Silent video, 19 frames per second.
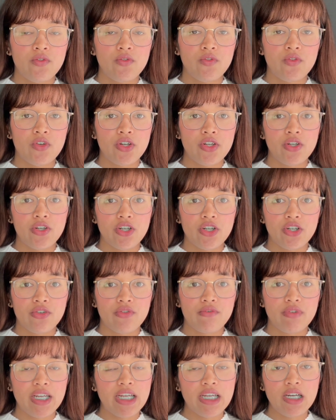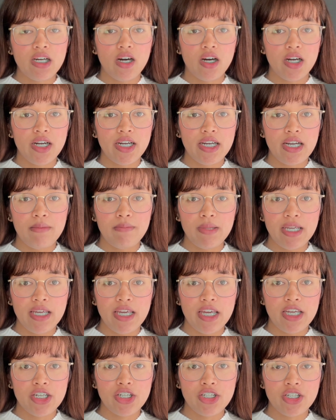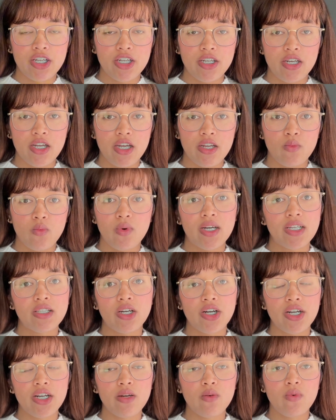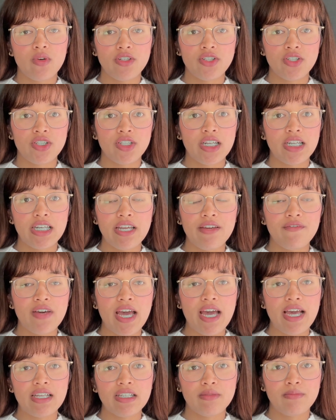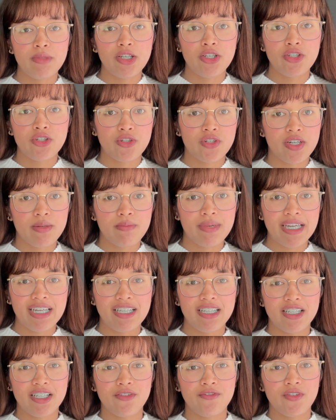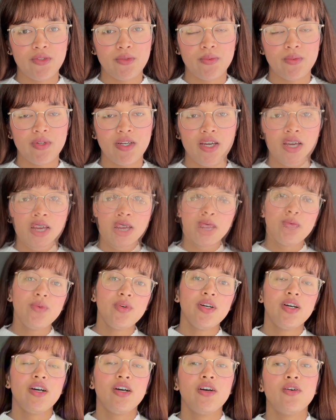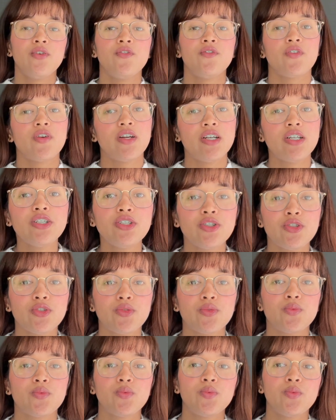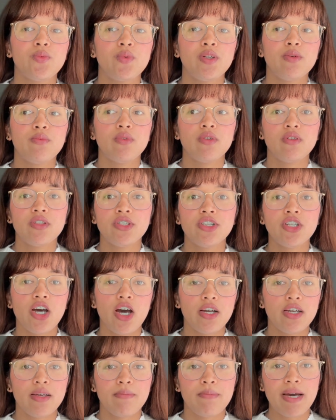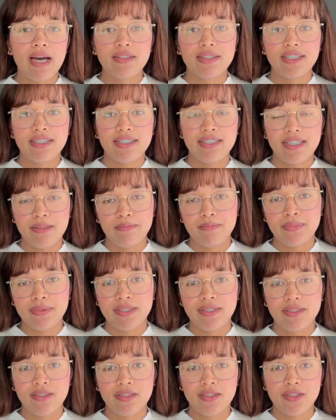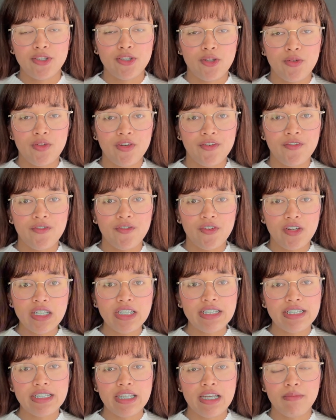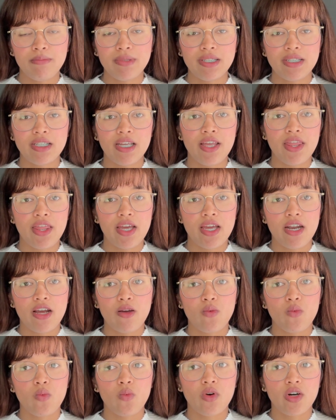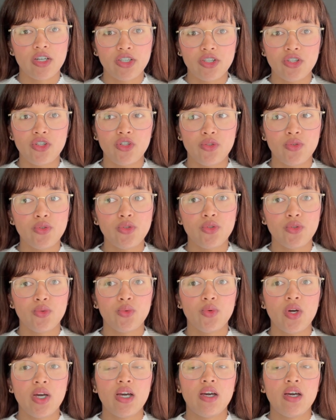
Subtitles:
for your green card application and what are the questions that they've asked me during my interview. So first we will talk about the tips. So the first steps that I want you to